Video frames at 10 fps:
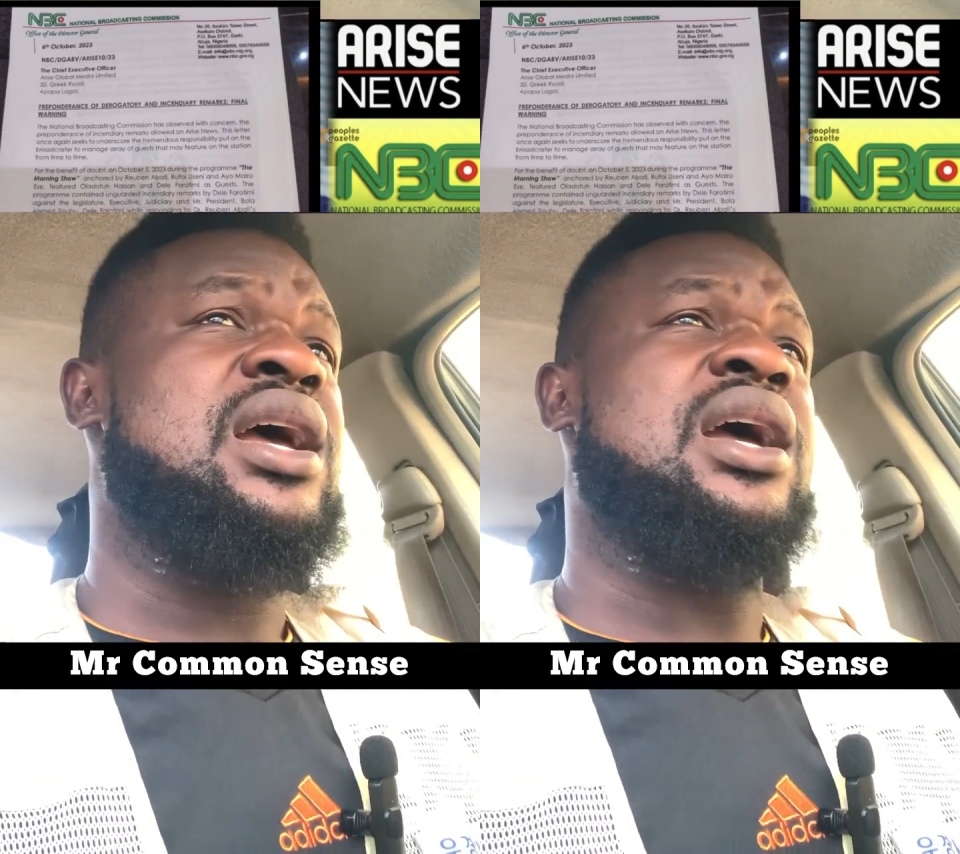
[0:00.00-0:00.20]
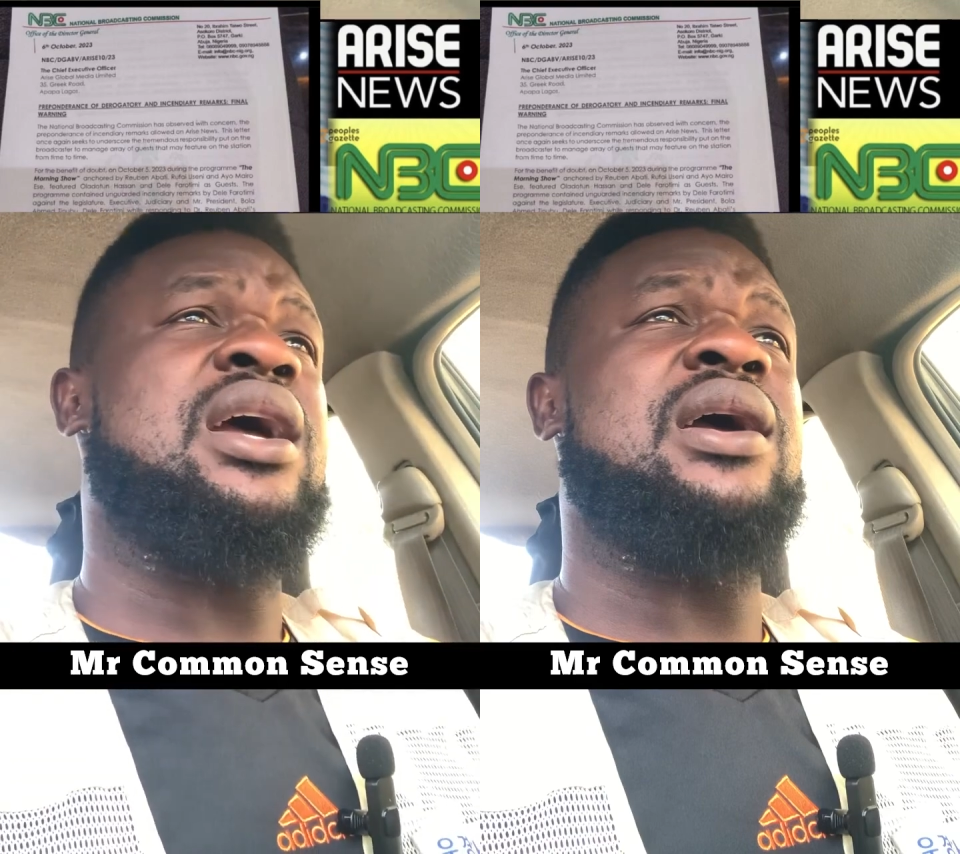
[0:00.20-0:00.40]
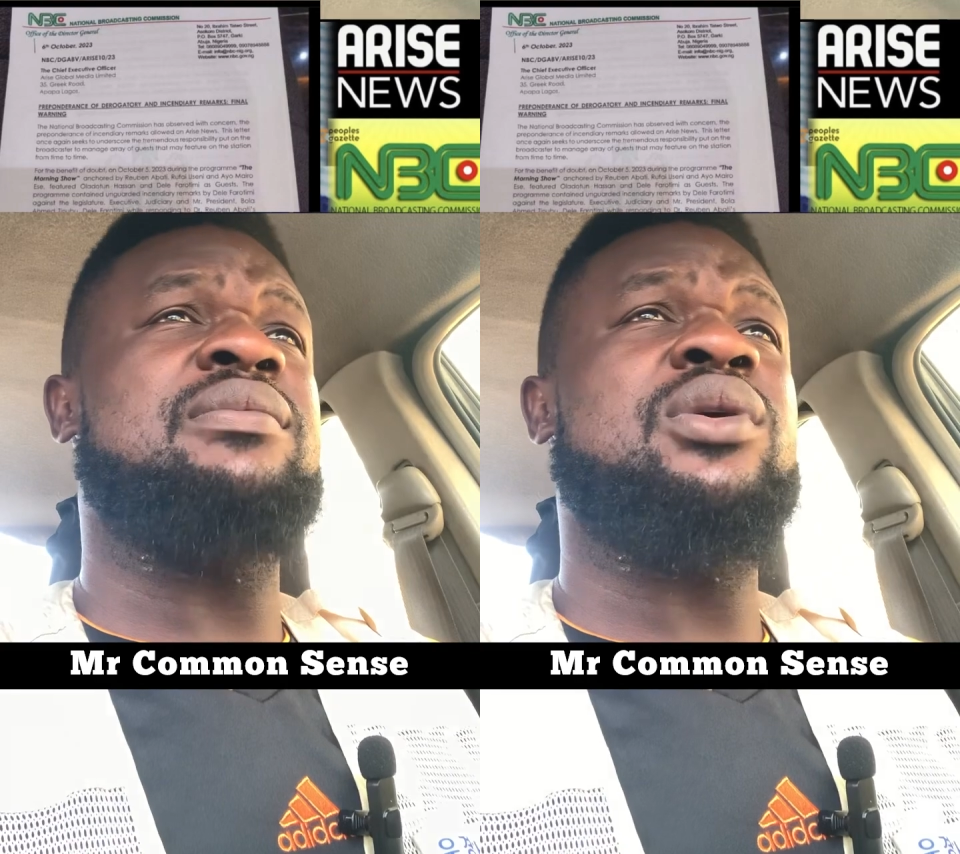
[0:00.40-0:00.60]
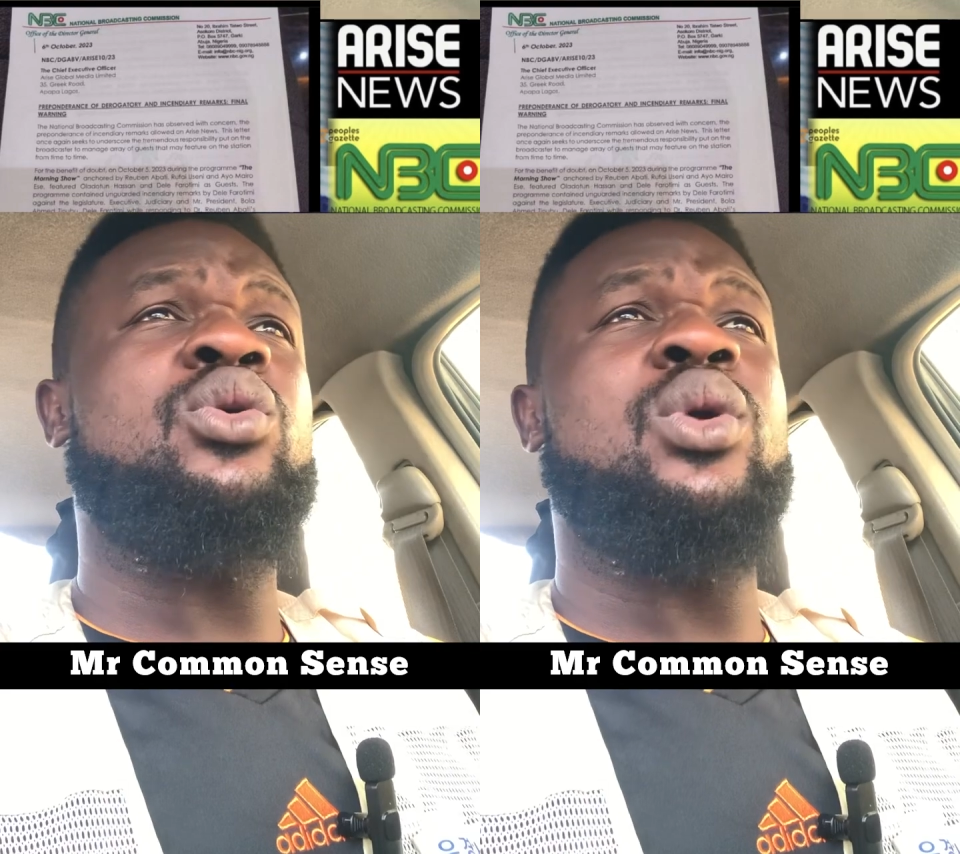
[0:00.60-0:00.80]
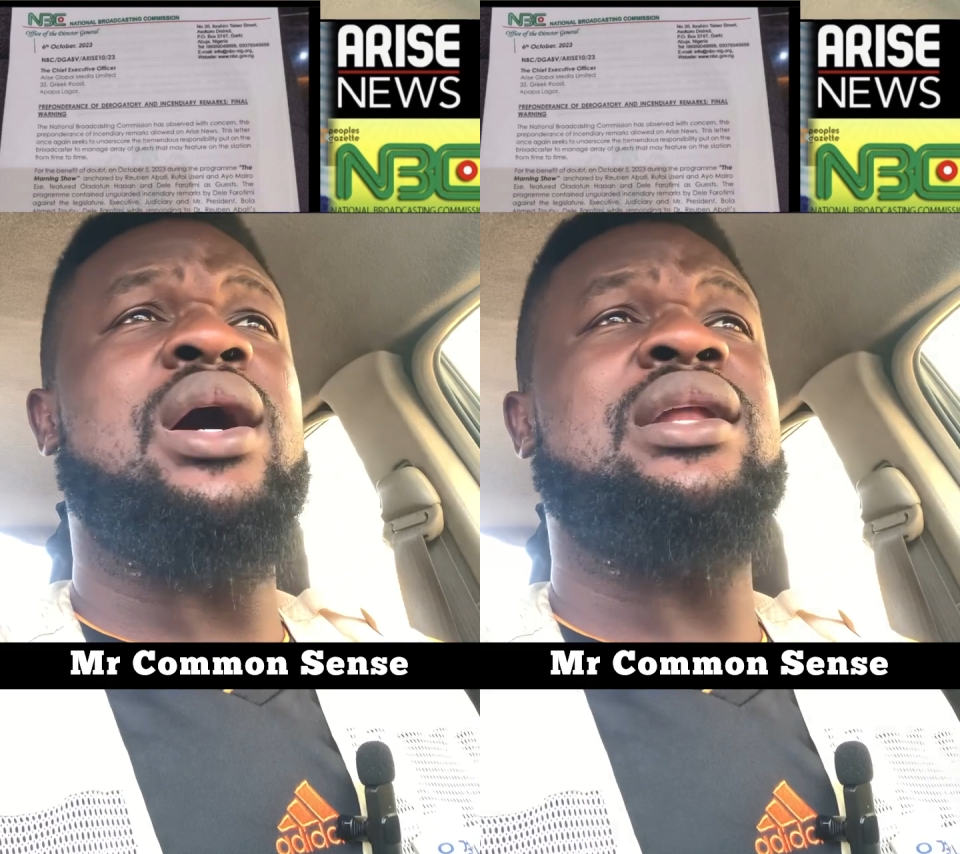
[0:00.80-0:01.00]
They
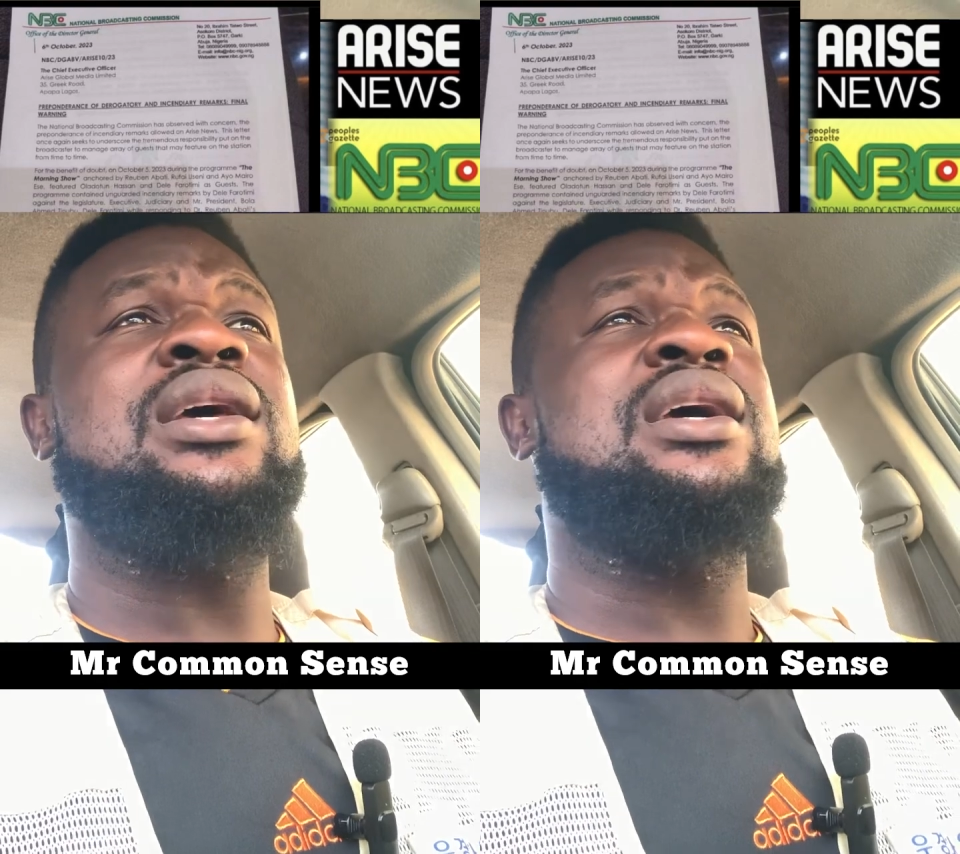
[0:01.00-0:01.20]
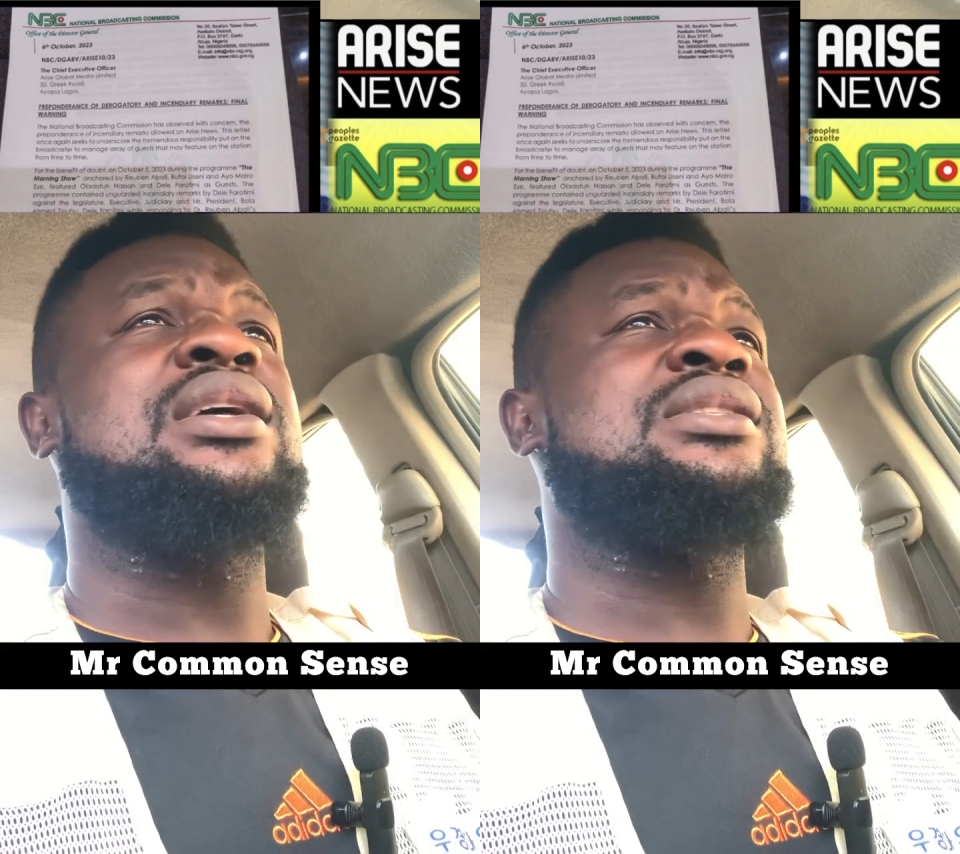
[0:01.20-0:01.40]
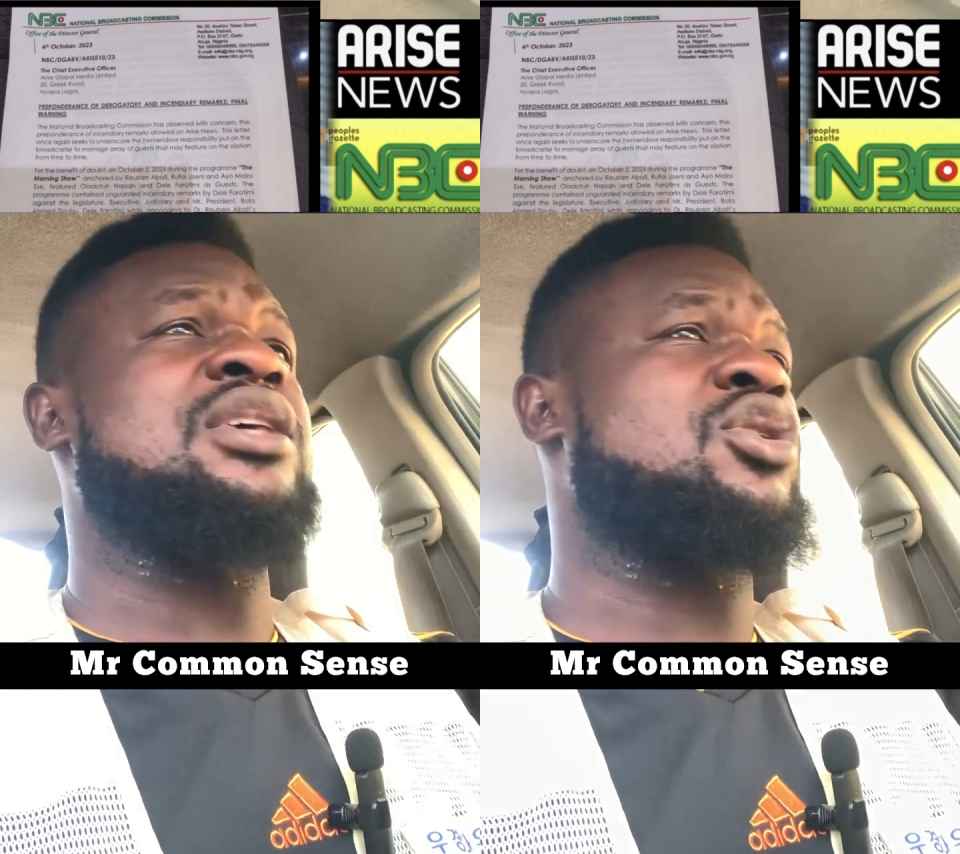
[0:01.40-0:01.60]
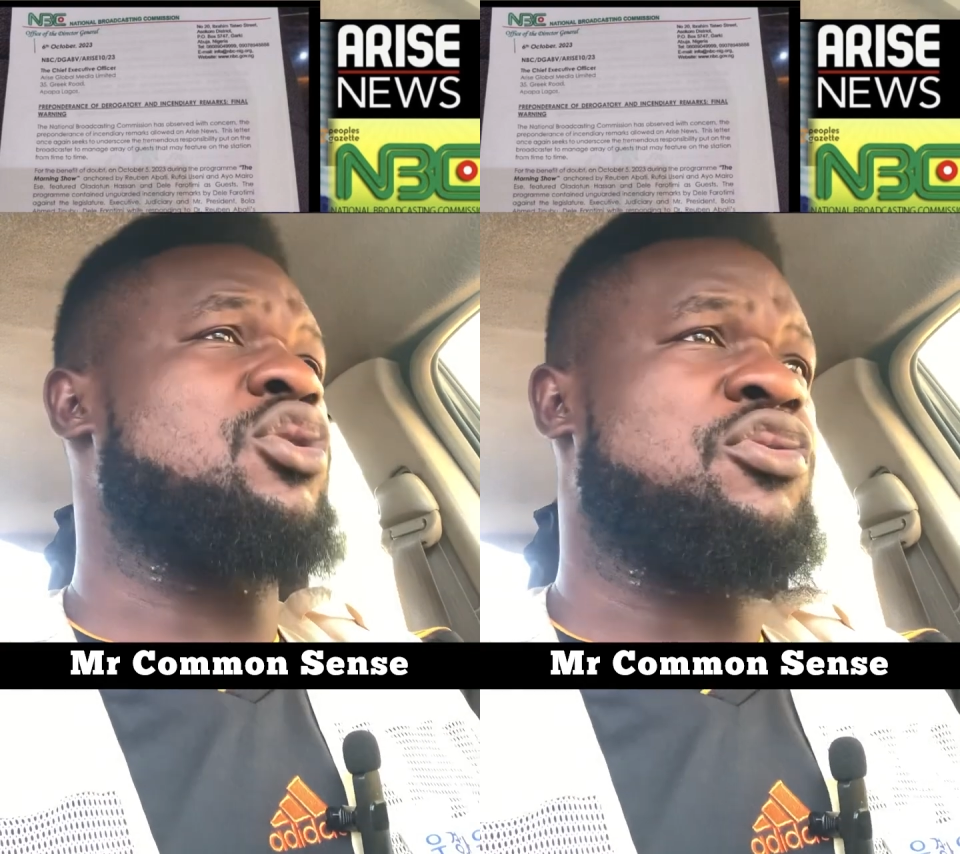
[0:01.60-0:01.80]
go and take